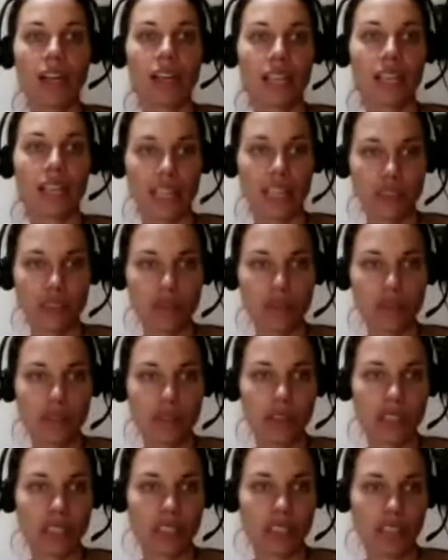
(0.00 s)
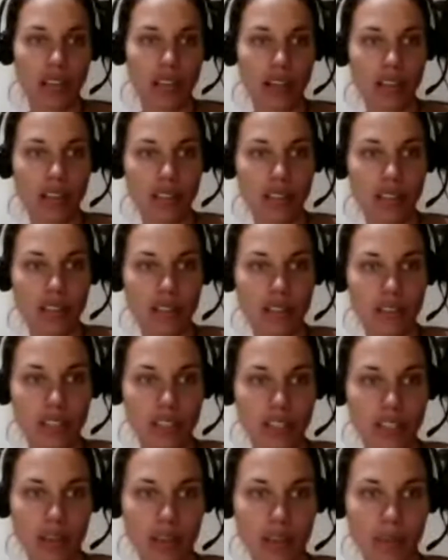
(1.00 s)
oh yeah, do a screen share. I'll
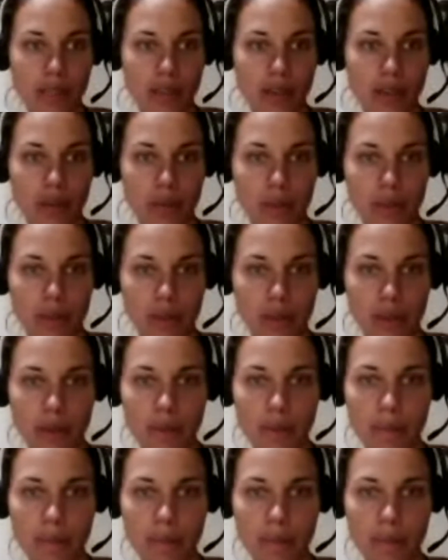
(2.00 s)
share my screen with you.